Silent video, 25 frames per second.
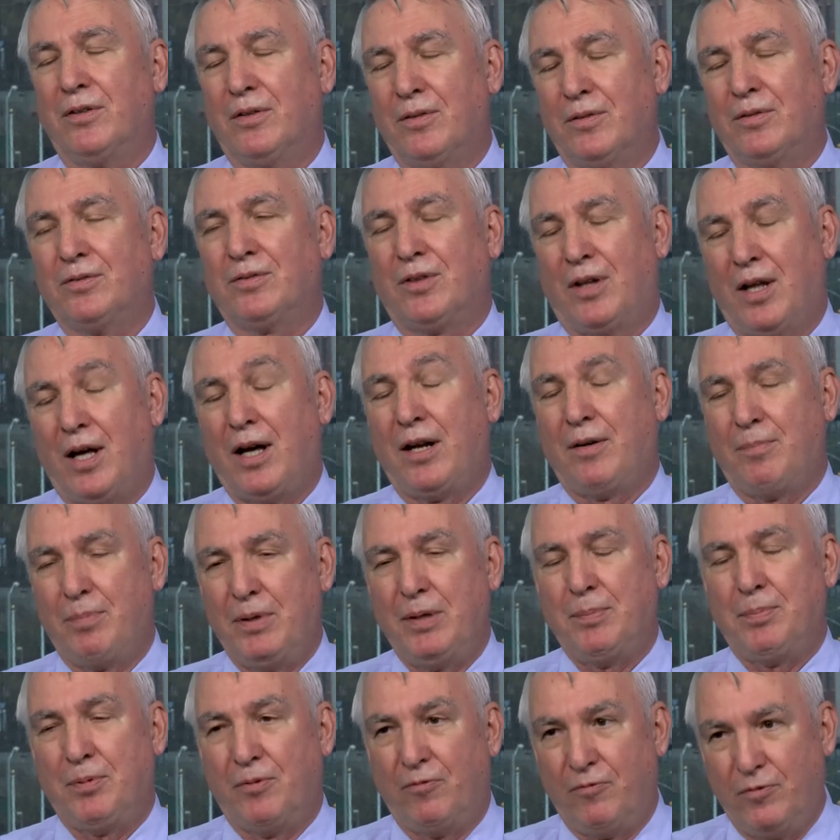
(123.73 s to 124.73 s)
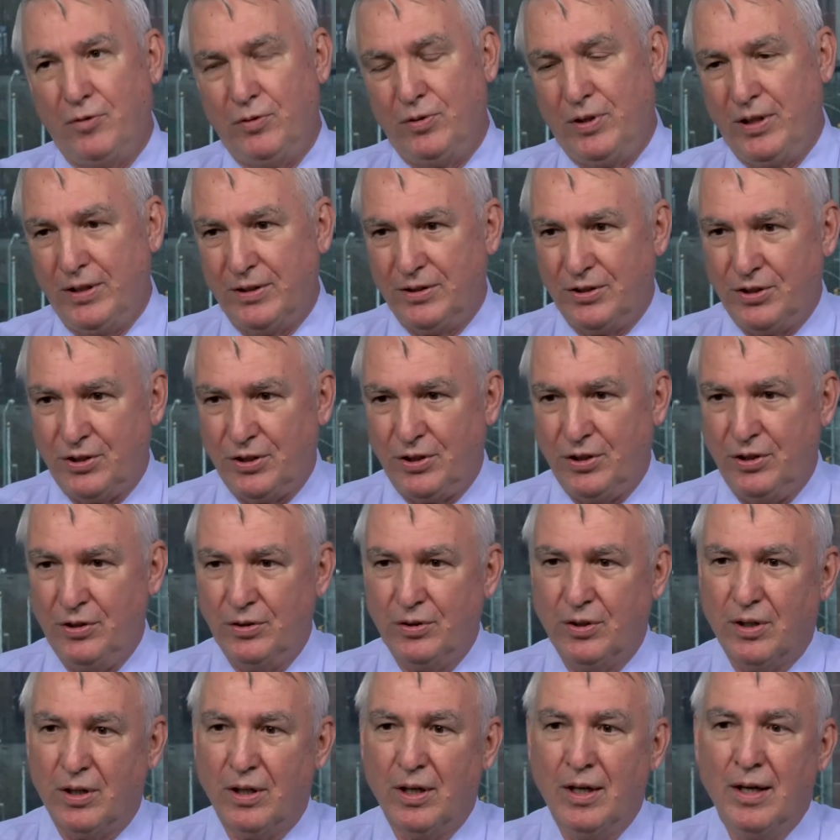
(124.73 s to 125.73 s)
There's a lot of people food
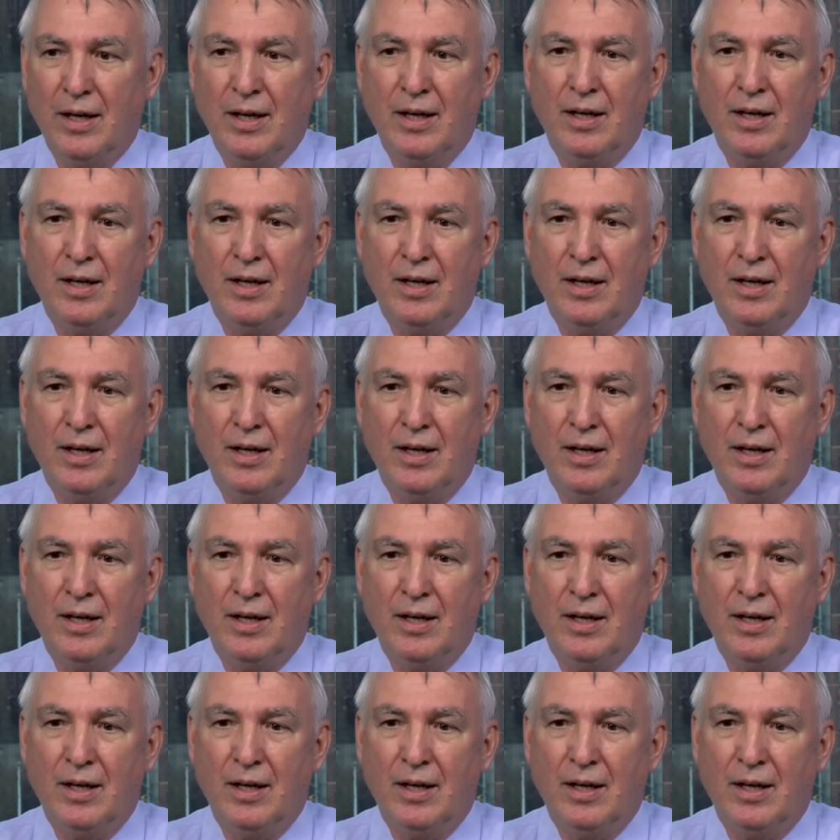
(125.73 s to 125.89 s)
insecure.